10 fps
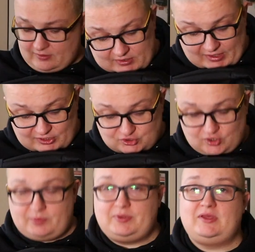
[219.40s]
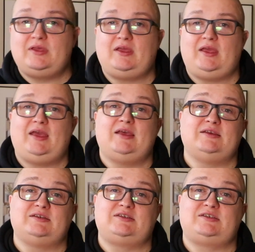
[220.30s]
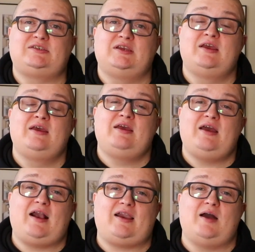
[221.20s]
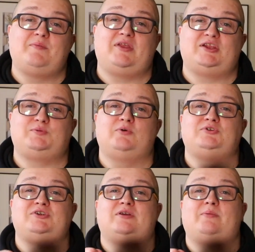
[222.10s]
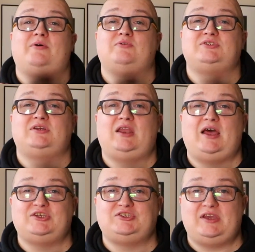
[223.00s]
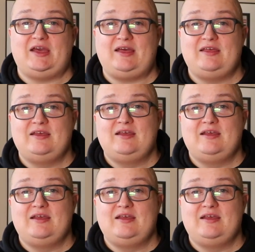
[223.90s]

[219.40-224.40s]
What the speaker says: Next up is a camera that I spoke to you about last year.